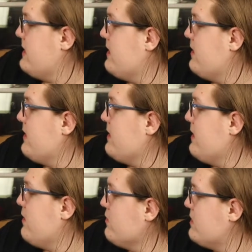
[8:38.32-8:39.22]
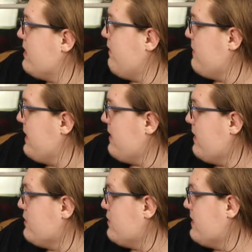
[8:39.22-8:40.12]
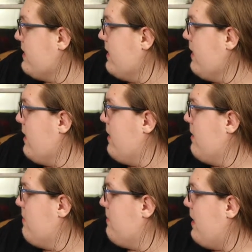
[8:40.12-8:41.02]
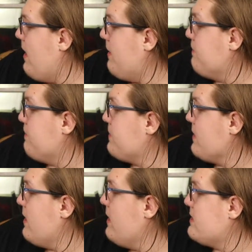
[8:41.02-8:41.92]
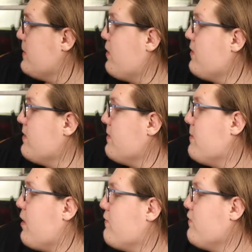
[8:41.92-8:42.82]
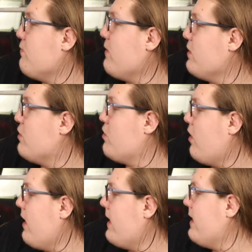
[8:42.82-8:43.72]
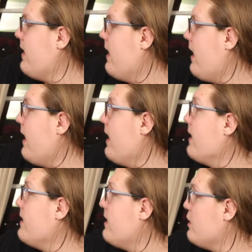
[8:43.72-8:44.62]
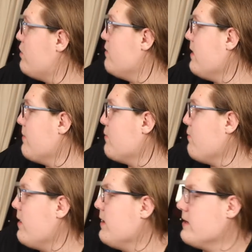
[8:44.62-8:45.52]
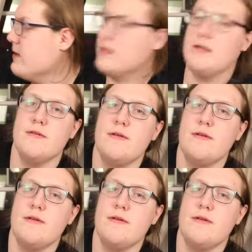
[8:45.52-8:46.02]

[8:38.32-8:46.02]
here, The Ghosts of My Country. It's a part of the Marvel one-shot, issue number 1. So